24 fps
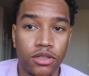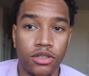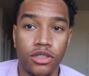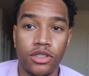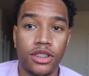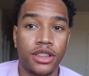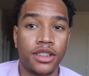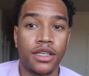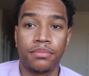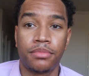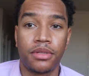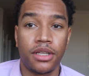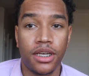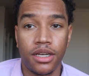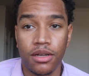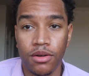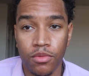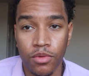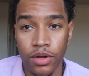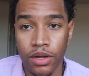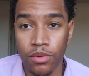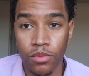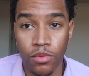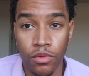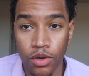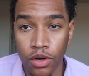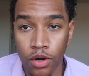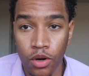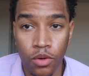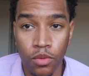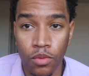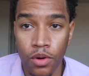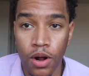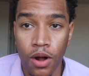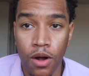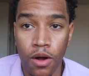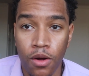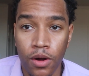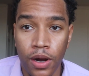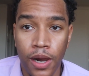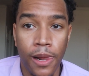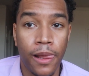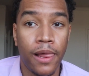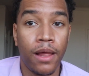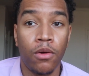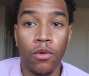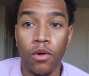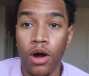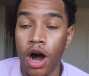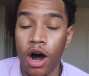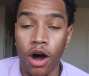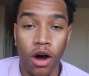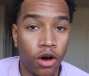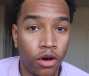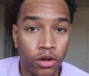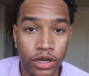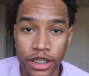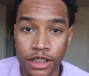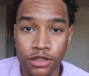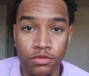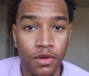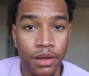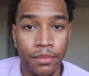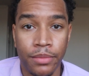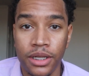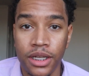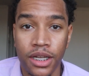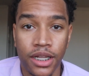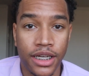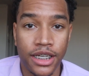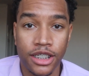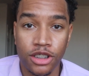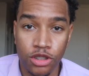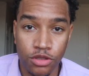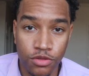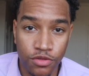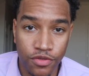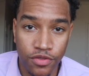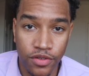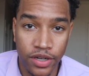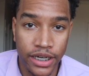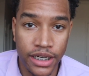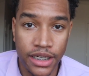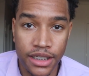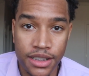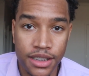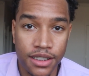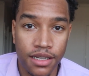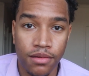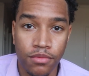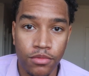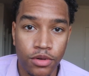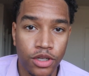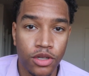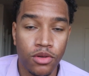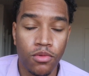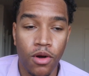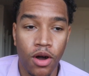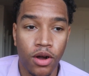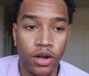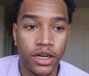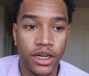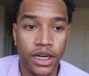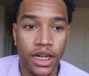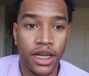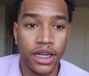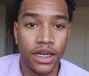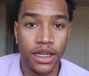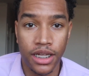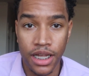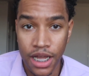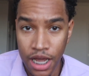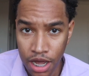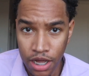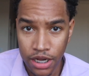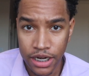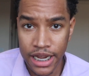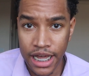or something done went real wrong and all these women look at you funny or something when you walking down